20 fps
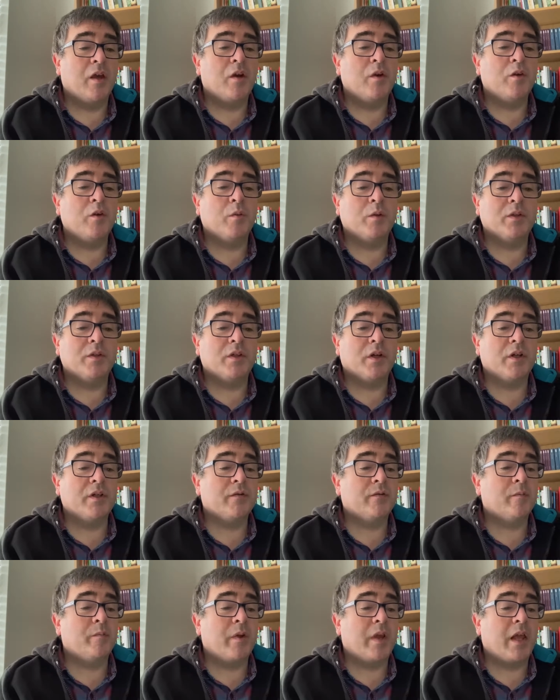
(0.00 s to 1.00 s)
you will search
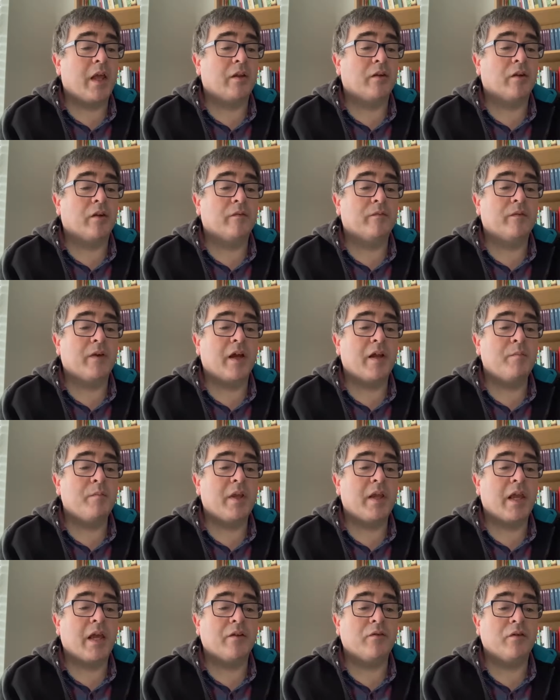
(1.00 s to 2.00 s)
for me and not find
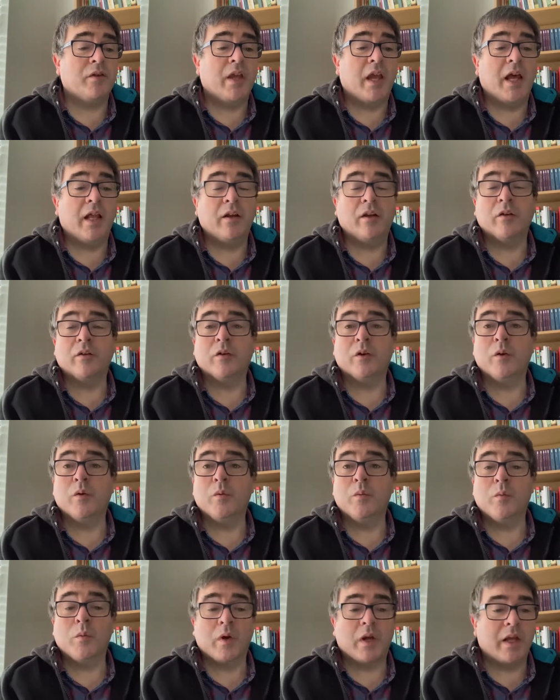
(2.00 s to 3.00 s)
me, and you cannot go
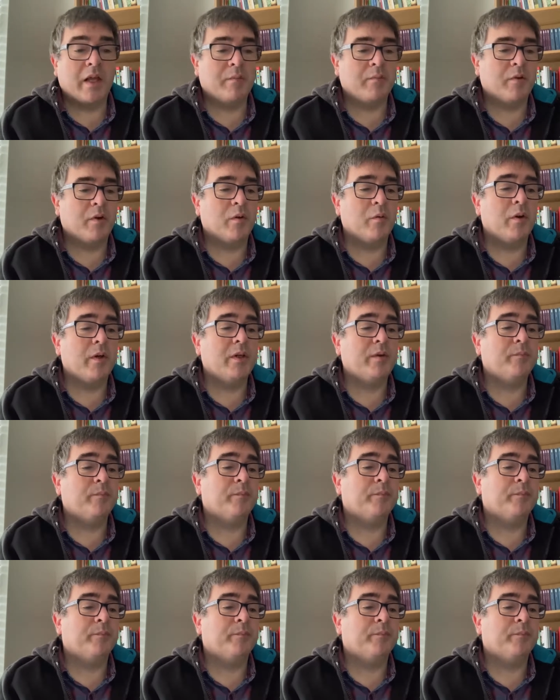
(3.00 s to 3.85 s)
where I am going'?"